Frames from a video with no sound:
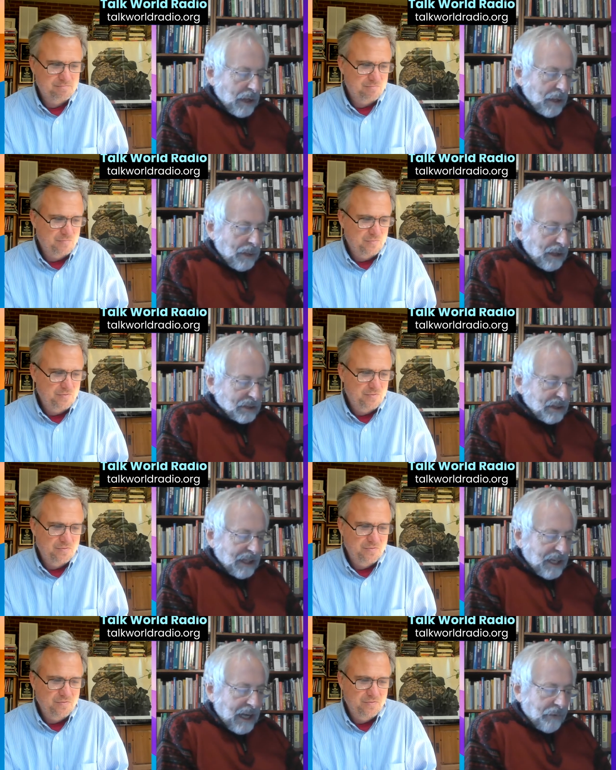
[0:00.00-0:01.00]
Speaker 1: The
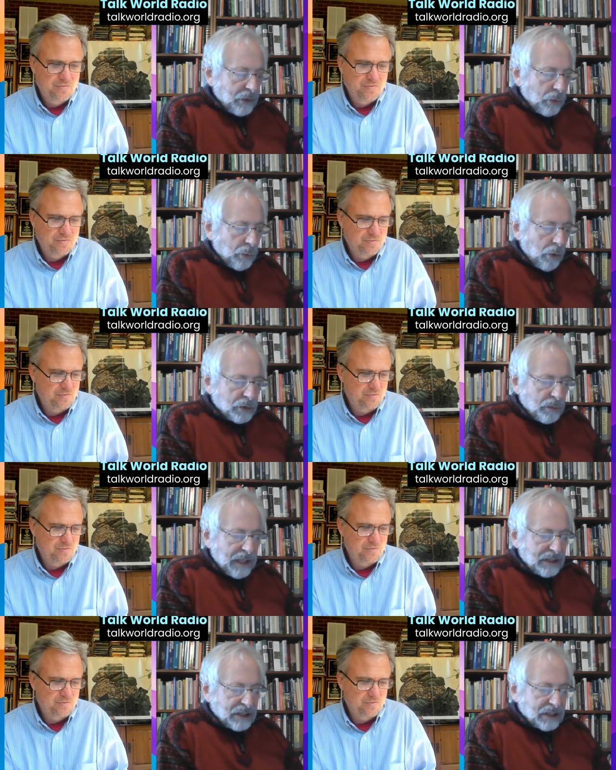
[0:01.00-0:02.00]
Israeli Palestinian conflict
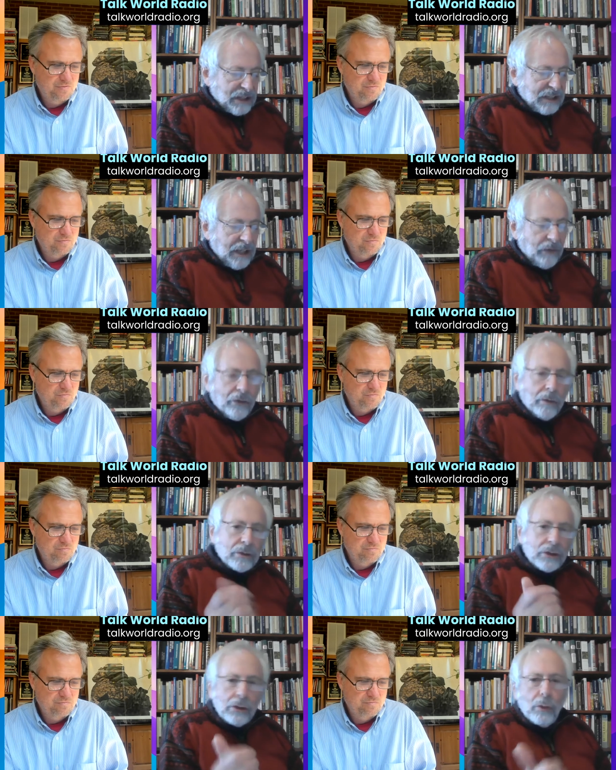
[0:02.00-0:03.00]
arose from that
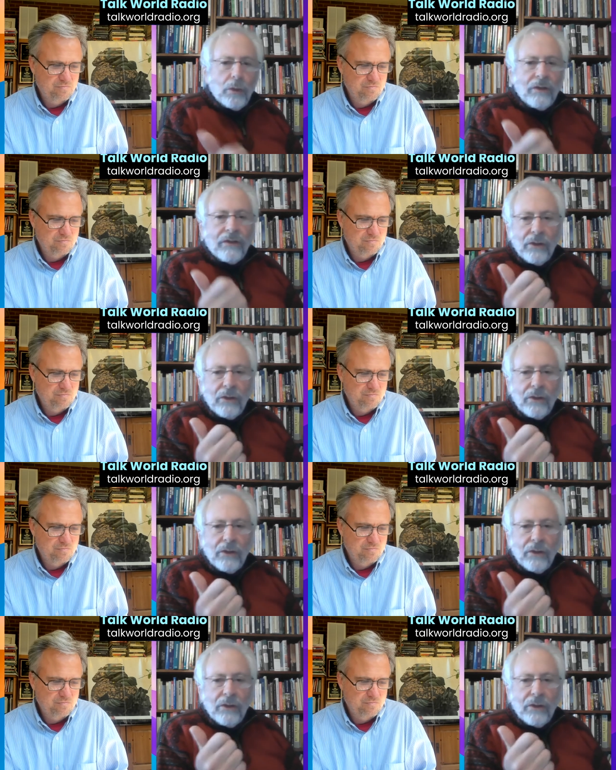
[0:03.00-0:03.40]
success and from